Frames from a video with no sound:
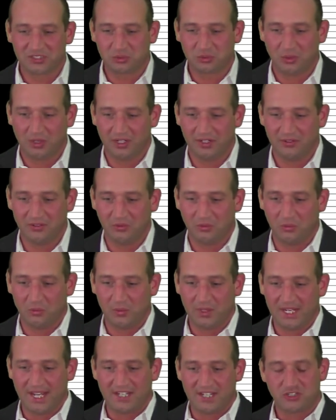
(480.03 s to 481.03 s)
one,
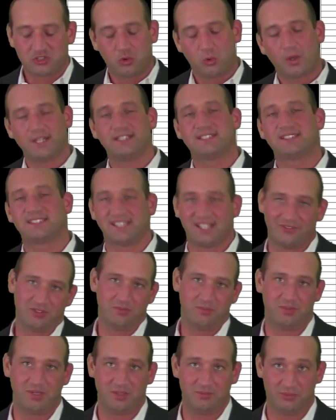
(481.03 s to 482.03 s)
we had 27
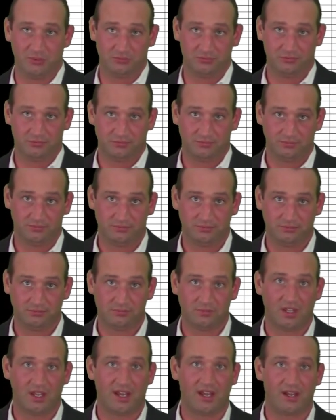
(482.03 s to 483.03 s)
people
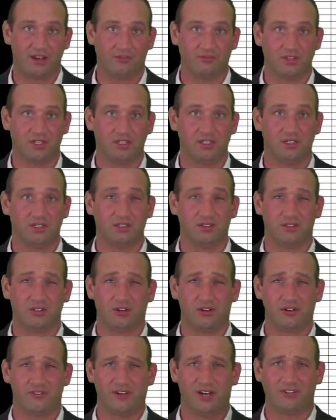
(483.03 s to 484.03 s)
out of the
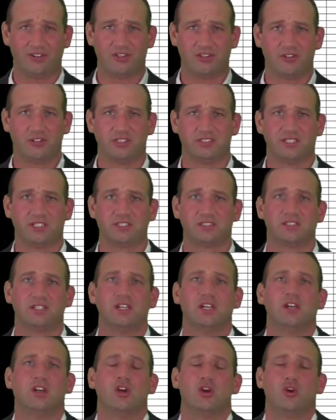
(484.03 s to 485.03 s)
35 or 36
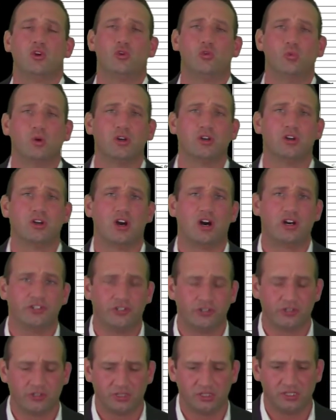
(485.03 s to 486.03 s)
who were
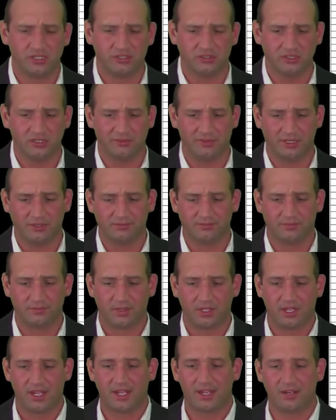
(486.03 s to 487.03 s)
under the legal limit.
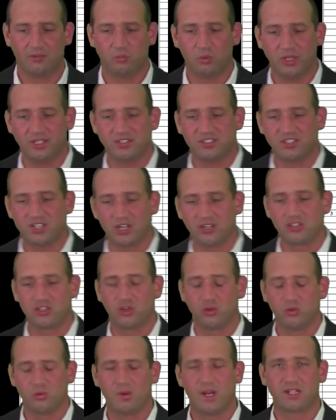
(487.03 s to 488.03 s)
And when done
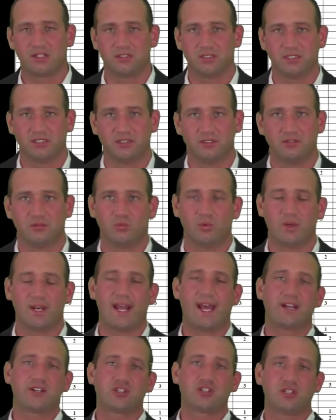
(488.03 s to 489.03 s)
correctly, when
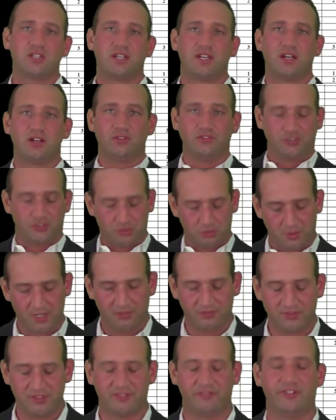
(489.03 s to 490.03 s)
actually held
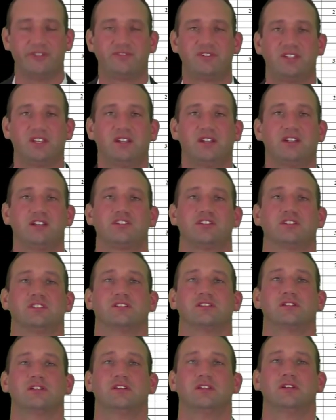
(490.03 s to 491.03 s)
12 to 15
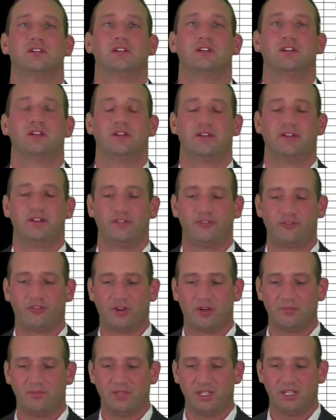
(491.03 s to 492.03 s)
inches
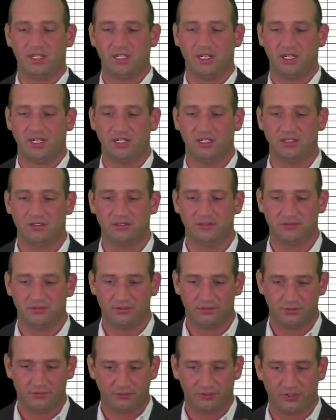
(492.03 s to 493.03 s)
from the
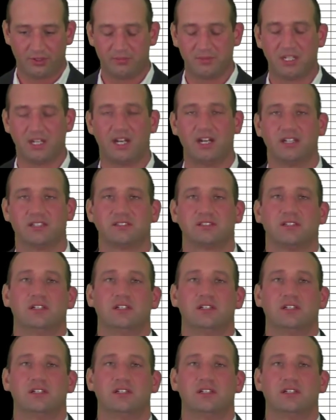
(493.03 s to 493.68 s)
eyes,